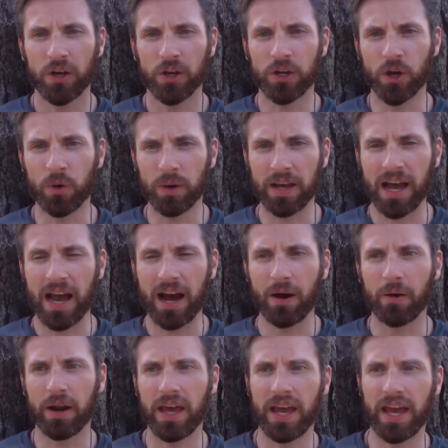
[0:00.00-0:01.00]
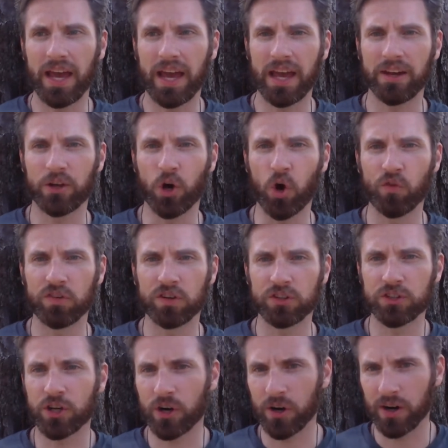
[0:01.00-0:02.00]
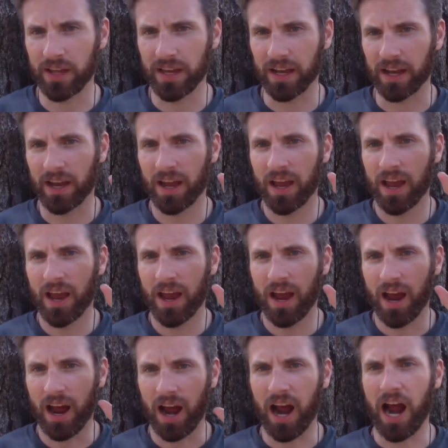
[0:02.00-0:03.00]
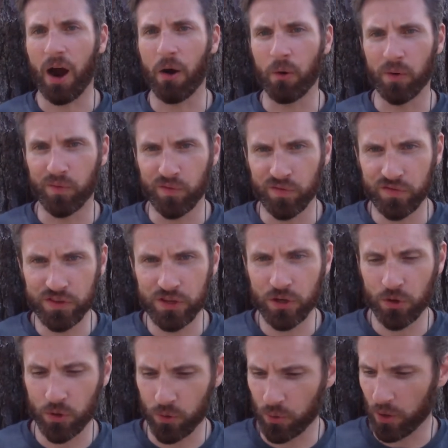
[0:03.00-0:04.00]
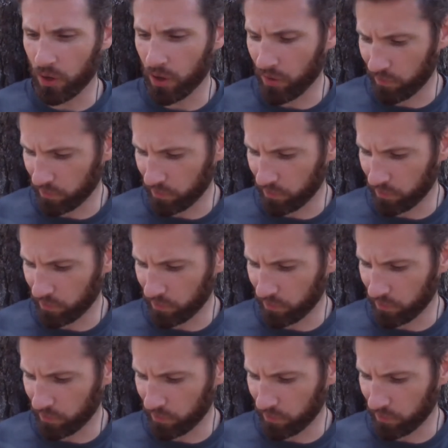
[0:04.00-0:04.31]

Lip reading: going out and overturning our view of